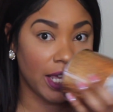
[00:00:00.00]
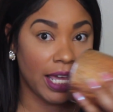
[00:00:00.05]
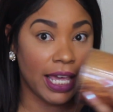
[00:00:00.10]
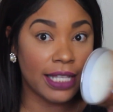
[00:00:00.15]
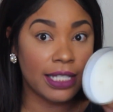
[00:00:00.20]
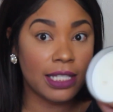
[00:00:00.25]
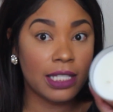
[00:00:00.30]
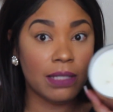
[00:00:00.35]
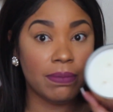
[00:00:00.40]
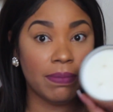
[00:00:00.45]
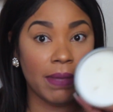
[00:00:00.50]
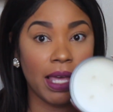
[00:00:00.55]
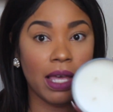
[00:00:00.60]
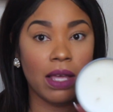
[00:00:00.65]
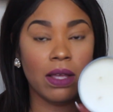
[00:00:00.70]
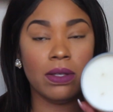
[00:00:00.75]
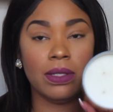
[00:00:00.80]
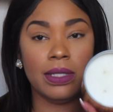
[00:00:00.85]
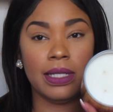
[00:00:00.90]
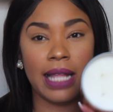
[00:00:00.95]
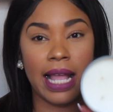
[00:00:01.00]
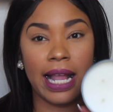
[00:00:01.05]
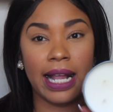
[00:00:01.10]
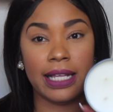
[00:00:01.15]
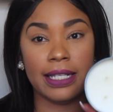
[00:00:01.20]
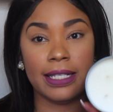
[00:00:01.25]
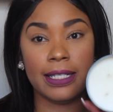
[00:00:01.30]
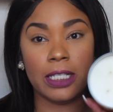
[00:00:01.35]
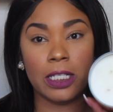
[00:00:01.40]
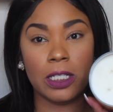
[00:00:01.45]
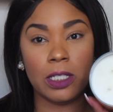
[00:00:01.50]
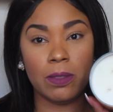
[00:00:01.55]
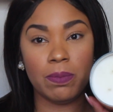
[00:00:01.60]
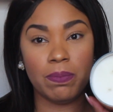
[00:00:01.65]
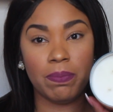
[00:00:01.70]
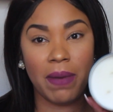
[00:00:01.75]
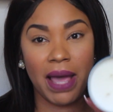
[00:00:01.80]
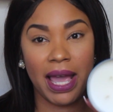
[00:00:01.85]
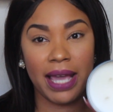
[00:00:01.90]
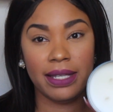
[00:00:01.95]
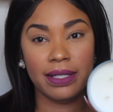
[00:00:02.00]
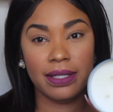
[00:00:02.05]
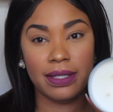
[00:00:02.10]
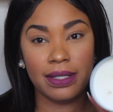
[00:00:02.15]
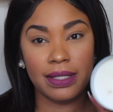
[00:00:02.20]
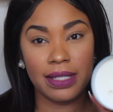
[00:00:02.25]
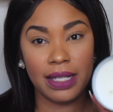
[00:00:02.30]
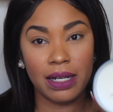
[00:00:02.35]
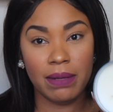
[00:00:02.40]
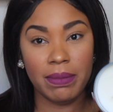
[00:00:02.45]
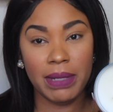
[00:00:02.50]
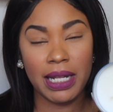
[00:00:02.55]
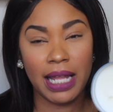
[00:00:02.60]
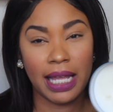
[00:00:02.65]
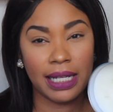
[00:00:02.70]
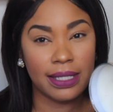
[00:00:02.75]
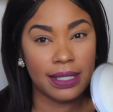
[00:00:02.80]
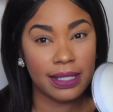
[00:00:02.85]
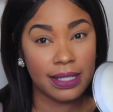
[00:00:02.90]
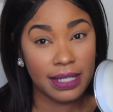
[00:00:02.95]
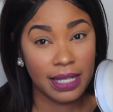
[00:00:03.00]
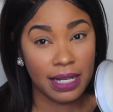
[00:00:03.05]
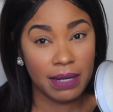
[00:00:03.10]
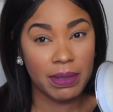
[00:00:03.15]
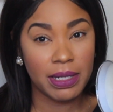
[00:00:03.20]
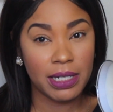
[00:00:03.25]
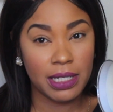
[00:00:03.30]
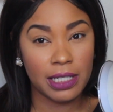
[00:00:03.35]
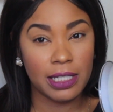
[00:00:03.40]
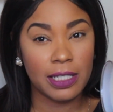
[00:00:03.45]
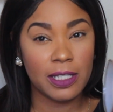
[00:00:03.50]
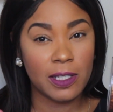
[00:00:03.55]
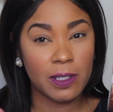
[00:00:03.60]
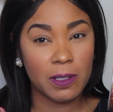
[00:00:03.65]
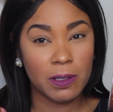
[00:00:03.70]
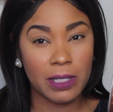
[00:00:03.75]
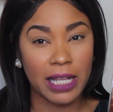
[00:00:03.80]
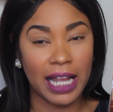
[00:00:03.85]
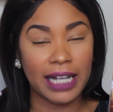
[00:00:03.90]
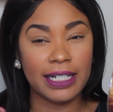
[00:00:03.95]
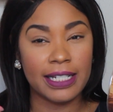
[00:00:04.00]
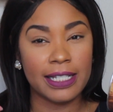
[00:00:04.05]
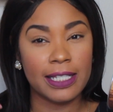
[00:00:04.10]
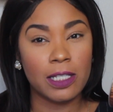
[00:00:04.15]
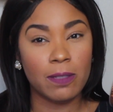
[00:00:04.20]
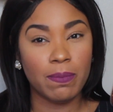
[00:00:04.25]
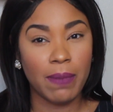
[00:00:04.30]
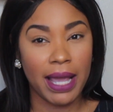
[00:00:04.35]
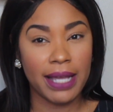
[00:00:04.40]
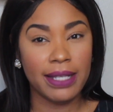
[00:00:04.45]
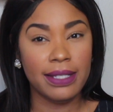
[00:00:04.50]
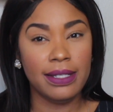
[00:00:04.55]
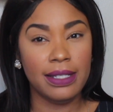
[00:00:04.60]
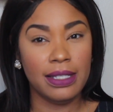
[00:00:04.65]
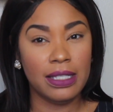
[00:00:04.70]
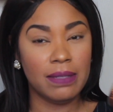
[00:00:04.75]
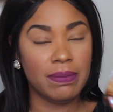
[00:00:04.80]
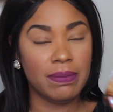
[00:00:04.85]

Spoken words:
it smells like a spice cinnamon, like cinnamon, like the spicy